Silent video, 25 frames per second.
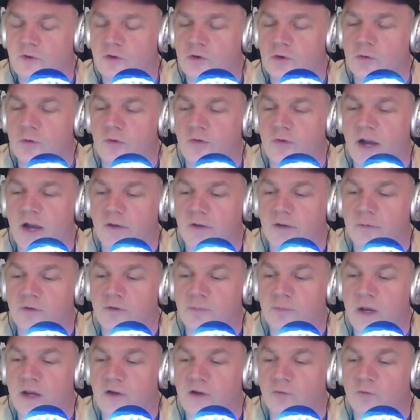to the vacuum of
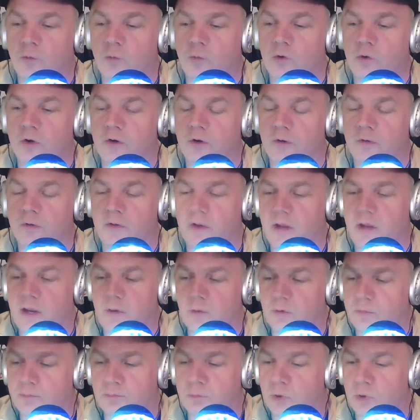space would he
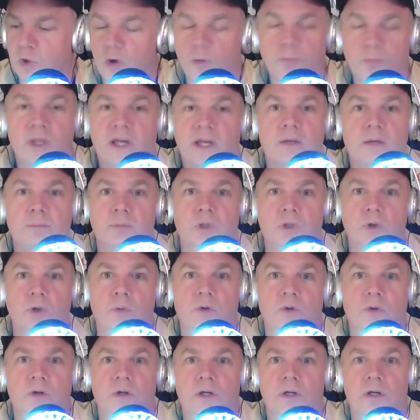would blow up like a balloon.